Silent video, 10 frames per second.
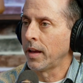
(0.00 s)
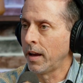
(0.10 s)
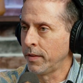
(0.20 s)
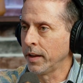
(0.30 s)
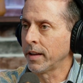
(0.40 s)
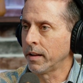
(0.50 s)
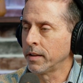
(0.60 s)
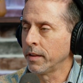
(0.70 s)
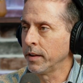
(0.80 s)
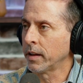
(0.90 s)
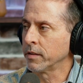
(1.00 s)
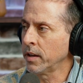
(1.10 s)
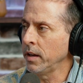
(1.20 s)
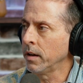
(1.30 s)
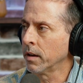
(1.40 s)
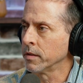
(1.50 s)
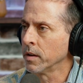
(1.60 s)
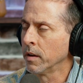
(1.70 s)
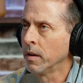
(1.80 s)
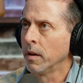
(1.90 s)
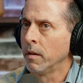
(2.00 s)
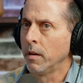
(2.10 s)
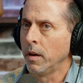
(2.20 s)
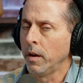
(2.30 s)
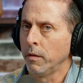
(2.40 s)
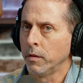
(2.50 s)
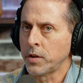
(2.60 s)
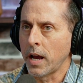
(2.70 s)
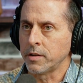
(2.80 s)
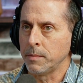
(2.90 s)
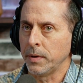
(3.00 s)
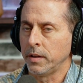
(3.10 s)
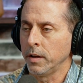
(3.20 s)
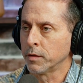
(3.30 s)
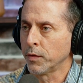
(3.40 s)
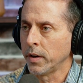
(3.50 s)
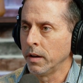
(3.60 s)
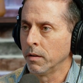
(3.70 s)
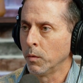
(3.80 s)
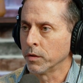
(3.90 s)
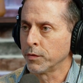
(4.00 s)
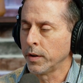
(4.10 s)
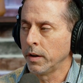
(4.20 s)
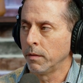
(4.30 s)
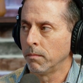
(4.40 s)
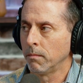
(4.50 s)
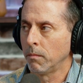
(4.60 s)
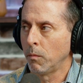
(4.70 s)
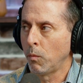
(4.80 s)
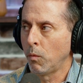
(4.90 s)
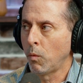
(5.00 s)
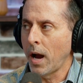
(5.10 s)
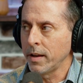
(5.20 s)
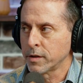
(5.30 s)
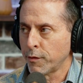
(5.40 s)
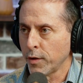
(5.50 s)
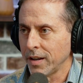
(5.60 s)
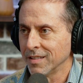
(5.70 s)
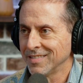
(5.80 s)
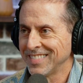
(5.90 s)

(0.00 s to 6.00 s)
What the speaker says: I think that's key, because ChatGPT is free. Well, it's free. Why is it free?